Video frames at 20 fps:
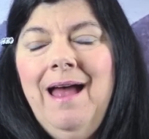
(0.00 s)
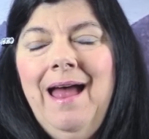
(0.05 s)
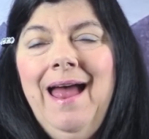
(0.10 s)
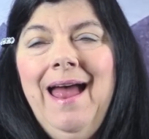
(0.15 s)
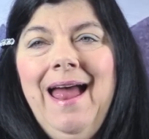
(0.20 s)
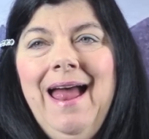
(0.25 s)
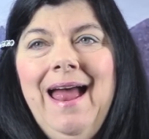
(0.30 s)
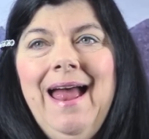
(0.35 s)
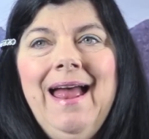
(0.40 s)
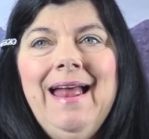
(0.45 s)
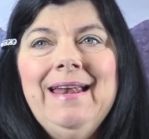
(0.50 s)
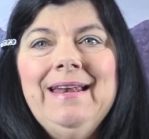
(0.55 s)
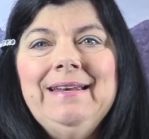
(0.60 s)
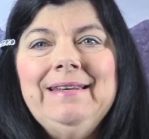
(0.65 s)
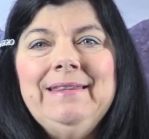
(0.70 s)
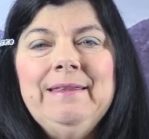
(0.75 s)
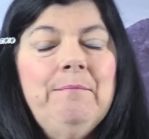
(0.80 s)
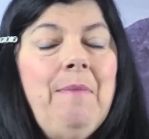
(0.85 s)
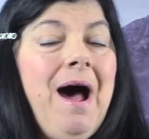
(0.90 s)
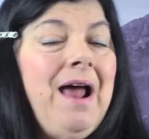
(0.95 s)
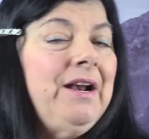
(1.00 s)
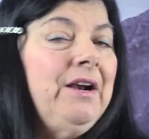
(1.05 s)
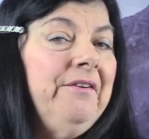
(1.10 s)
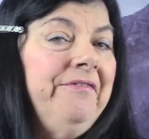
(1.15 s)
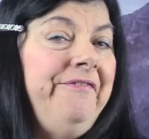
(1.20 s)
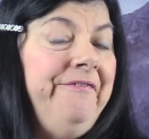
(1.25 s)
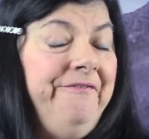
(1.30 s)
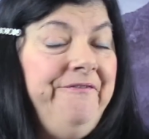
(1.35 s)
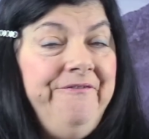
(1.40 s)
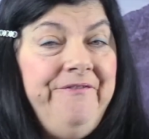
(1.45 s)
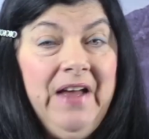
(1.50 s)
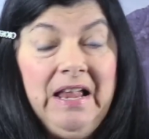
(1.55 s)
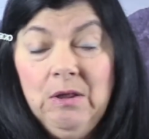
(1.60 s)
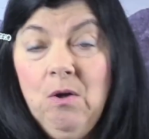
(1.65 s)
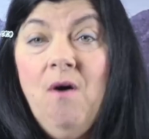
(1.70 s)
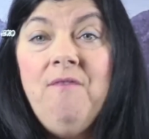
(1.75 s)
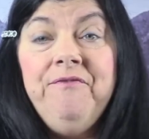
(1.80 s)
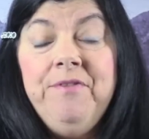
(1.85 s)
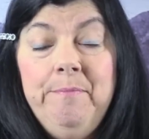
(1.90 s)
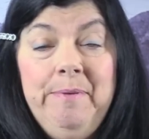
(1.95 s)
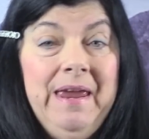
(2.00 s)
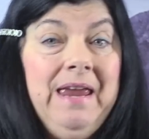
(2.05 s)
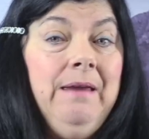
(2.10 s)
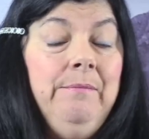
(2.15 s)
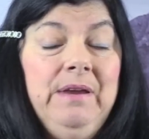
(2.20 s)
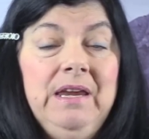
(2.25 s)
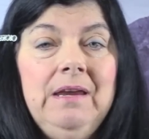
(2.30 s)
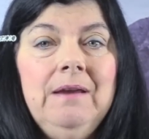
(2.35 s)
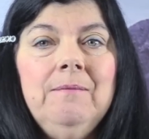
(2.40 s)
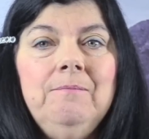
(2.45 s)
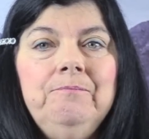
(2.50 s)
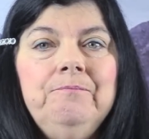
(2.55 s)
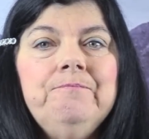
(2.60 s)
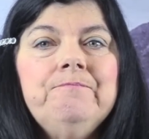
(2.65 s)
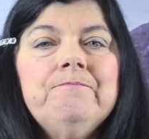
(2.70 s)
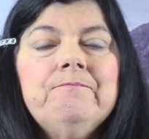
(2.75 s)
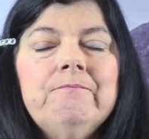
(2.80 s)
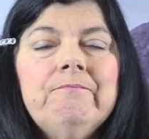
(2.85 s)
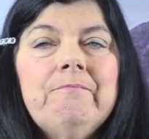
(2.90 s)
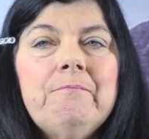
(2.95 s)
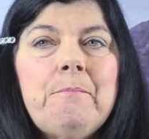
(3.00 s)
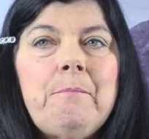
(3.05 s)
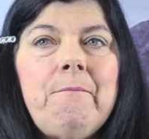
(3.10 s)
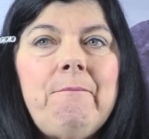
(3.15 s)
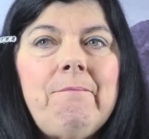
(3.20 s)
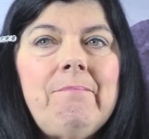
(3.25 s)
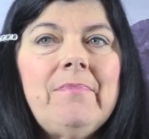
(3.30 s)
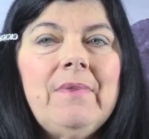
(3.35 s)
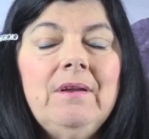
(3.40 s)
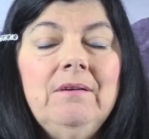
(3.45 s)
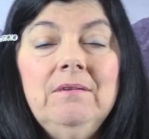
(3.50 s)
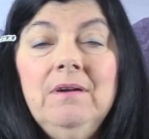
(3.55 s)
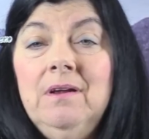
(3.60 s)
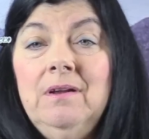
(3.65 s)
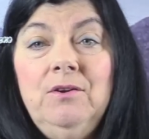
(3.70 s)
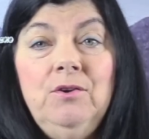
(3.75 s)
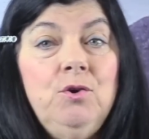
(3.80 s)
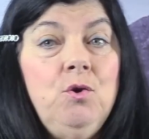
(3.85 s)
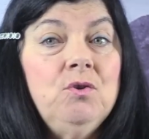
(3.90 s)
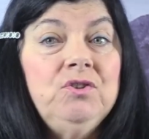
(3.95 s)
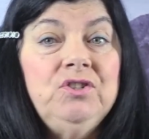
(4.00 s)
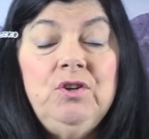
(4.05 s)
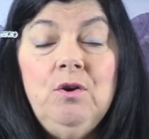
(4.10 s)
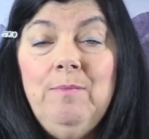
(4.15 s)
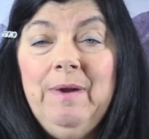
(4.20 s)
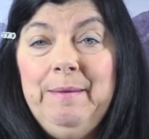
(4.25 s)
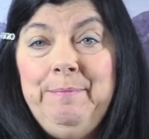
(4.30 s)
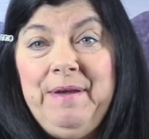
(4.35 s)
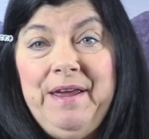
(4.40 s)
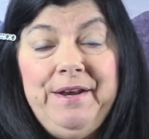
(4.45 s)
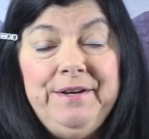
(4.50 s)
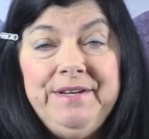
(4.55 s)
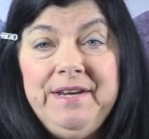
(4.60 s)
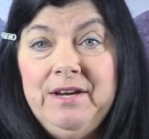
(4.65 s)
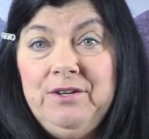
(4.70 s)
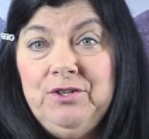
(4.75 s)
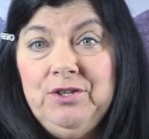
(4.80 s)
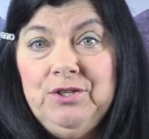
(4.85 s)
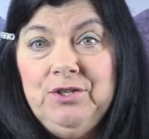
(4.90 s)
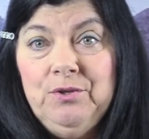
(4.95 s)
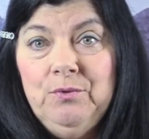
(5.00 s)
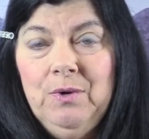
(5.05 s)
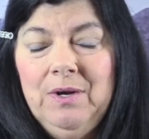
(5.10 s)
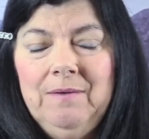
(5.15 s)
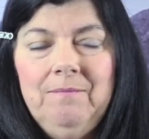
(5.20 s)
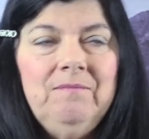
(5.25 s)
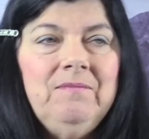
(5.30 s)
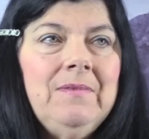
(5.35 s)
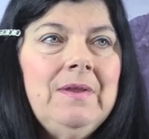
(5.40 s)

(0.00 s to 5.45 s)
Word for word: and the monitor fell off the baby and of course, nobody paid attention to it.